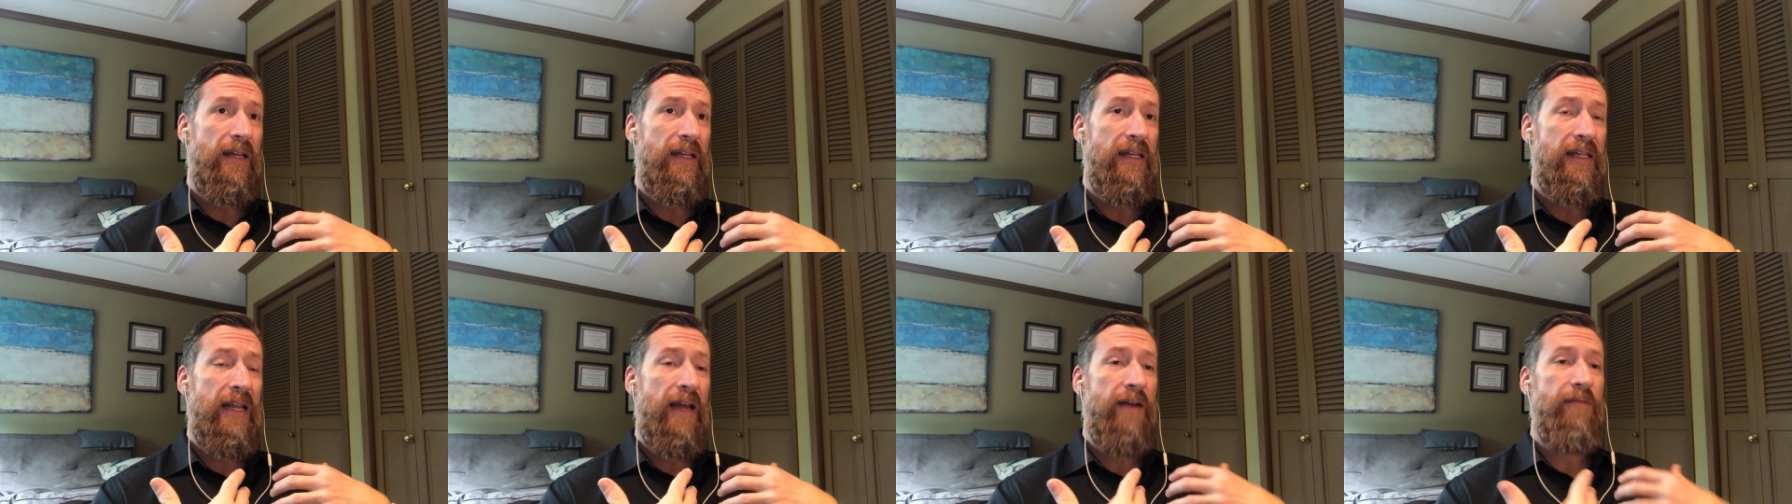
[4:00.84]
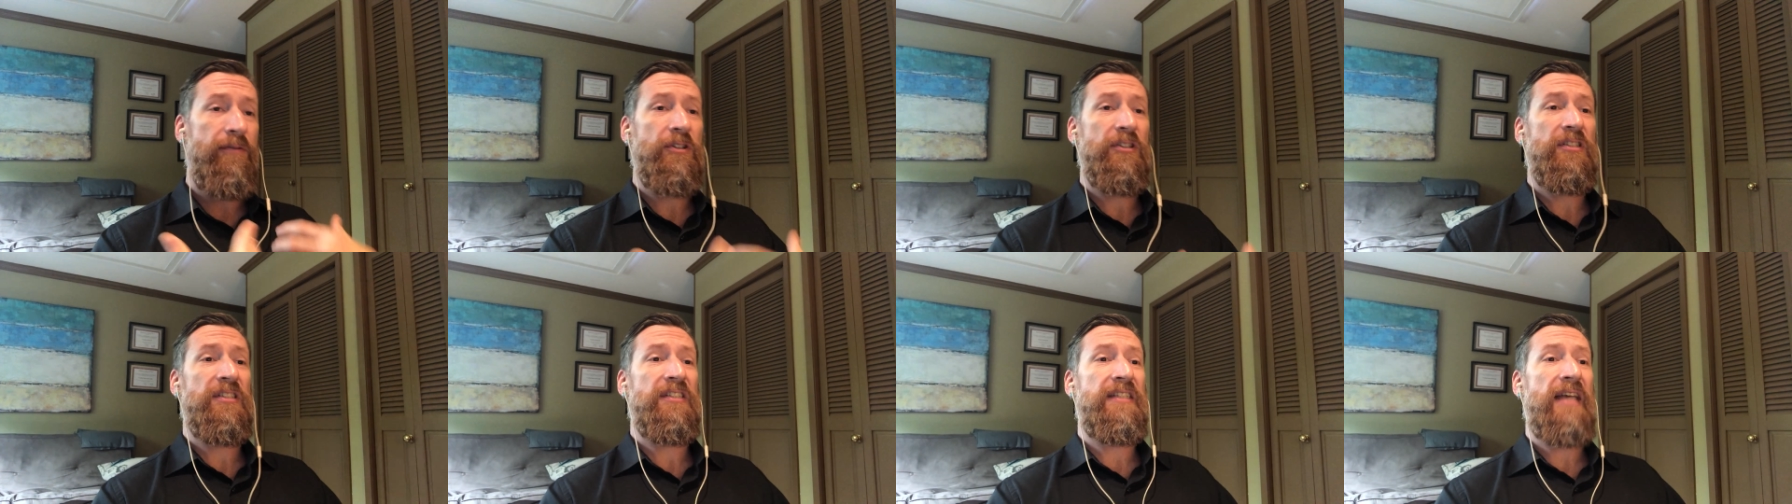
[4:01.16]

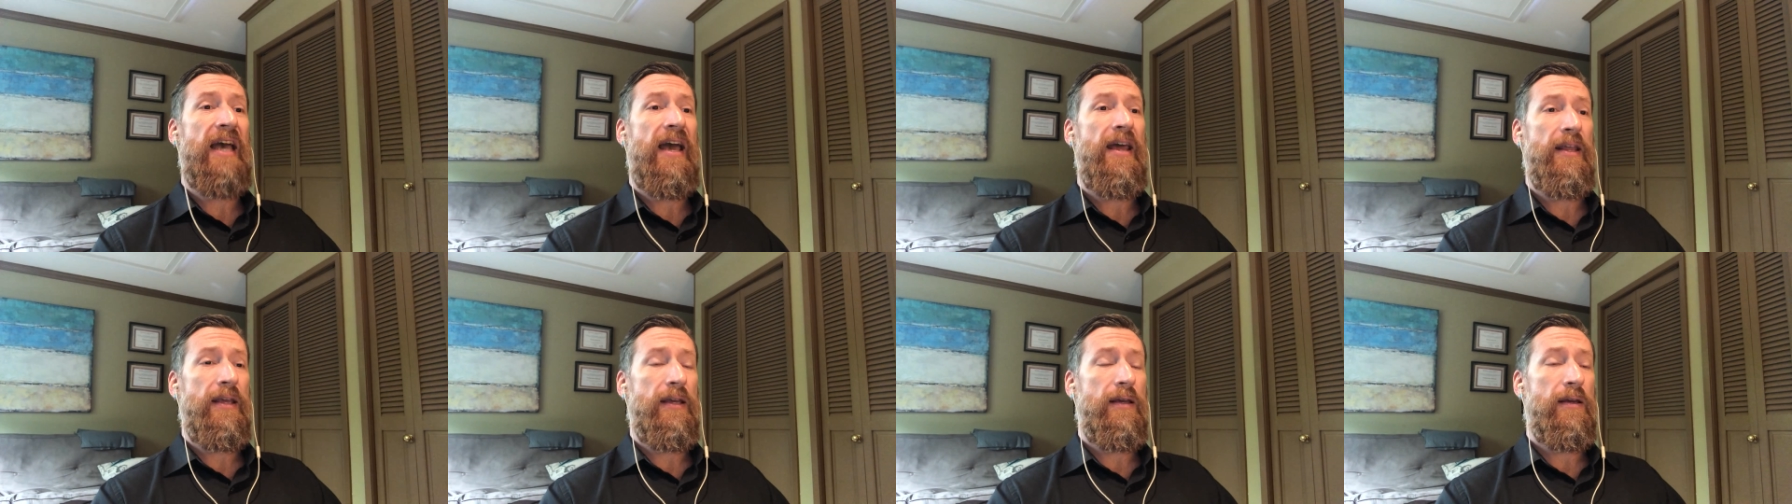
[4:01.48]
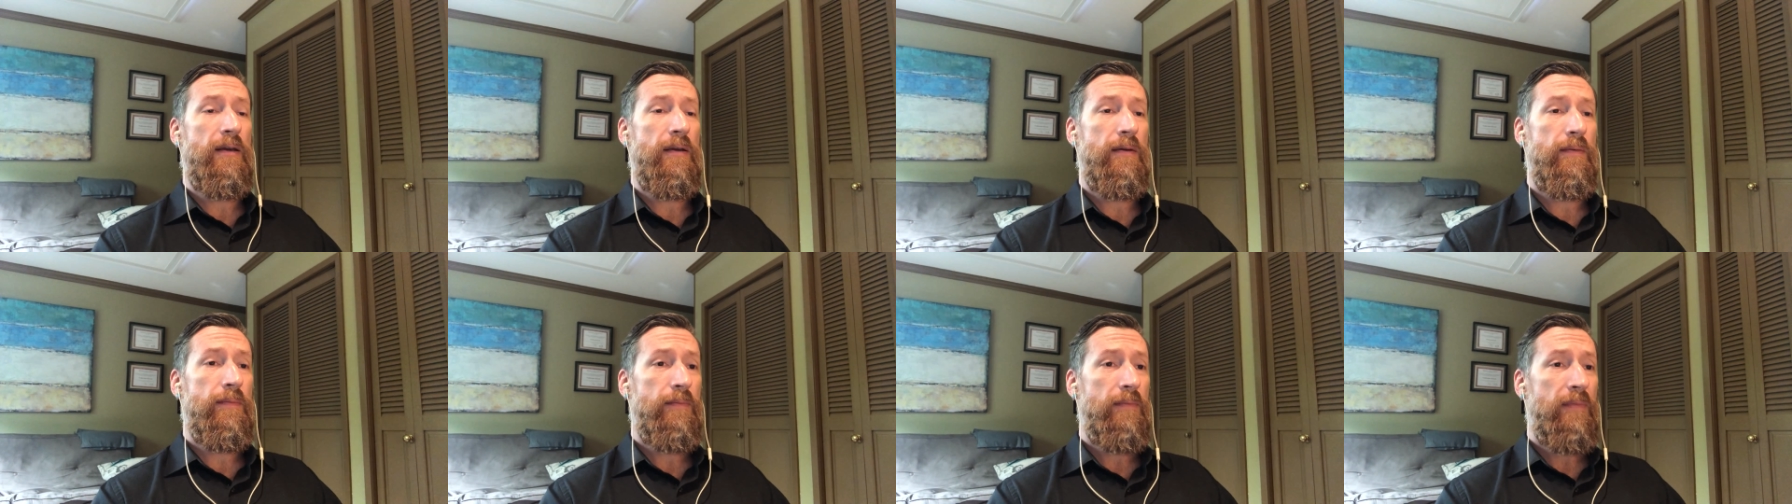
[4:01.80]
never
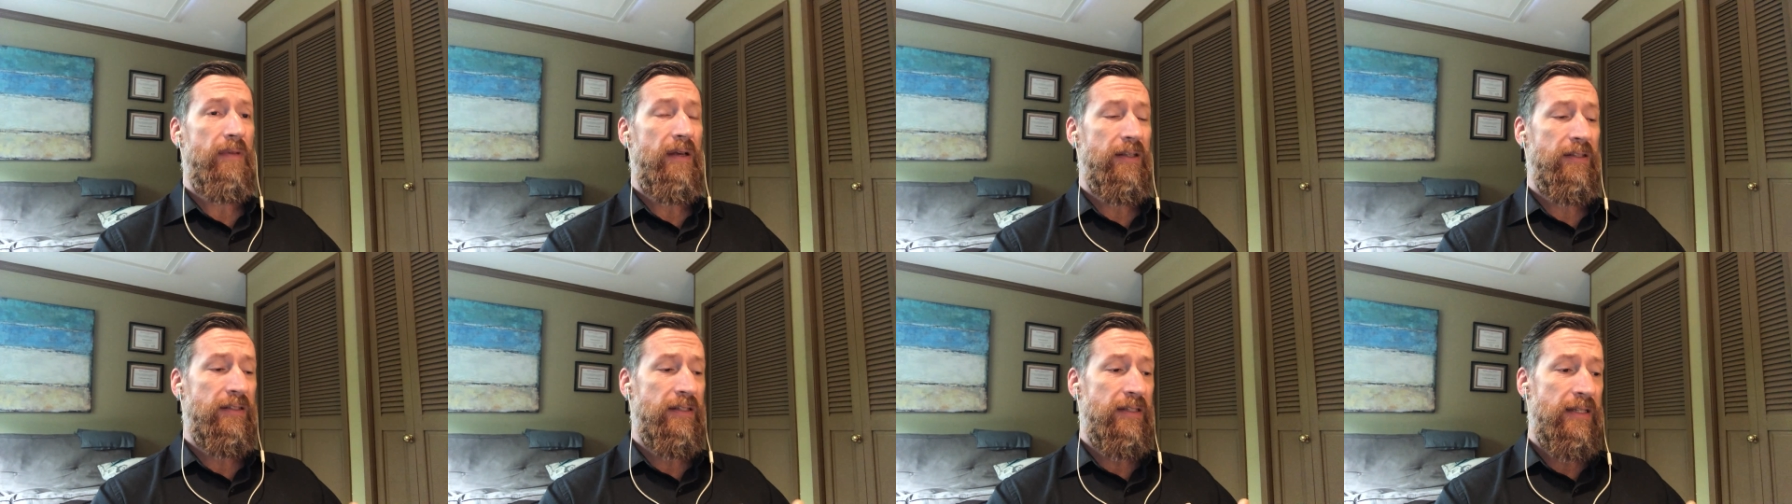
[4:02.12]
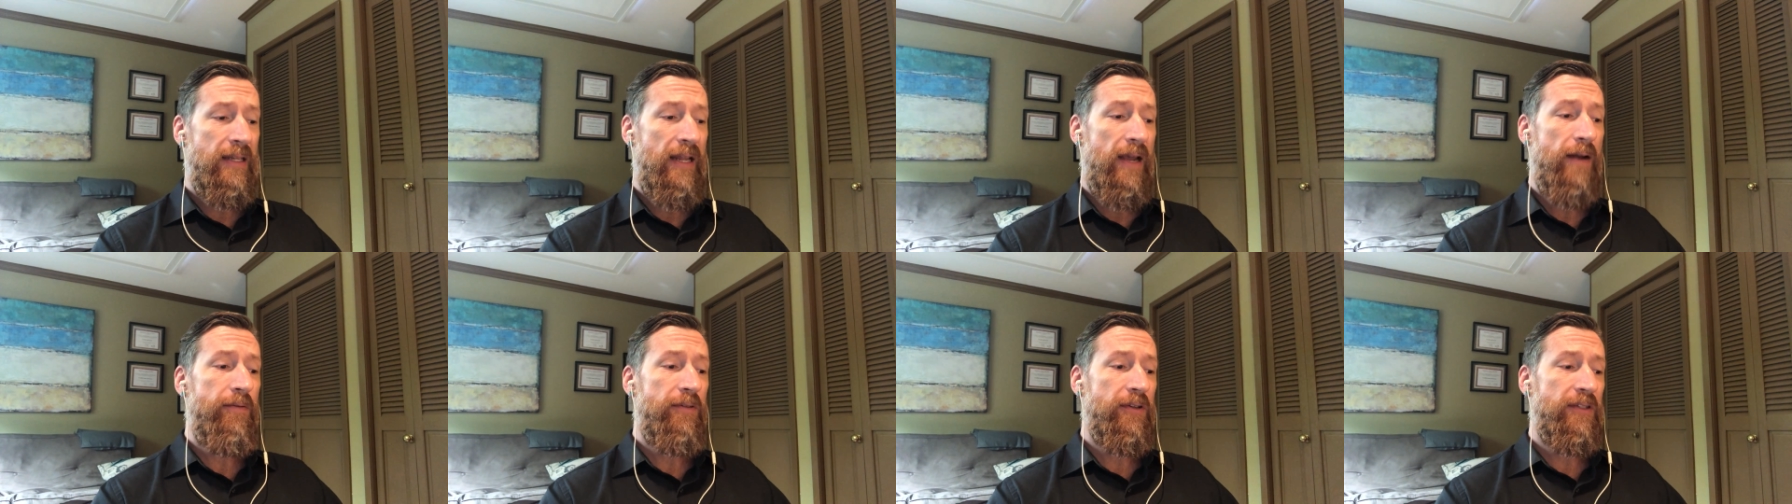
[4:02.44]
static. It's
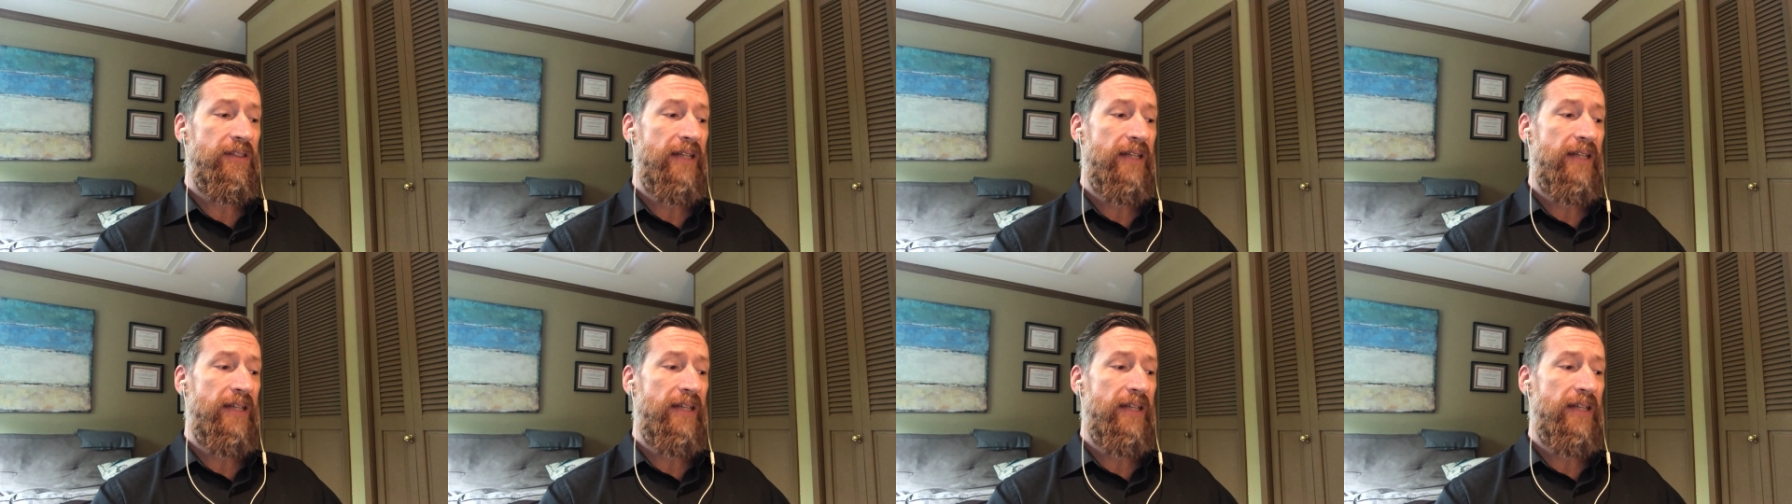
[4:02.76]
never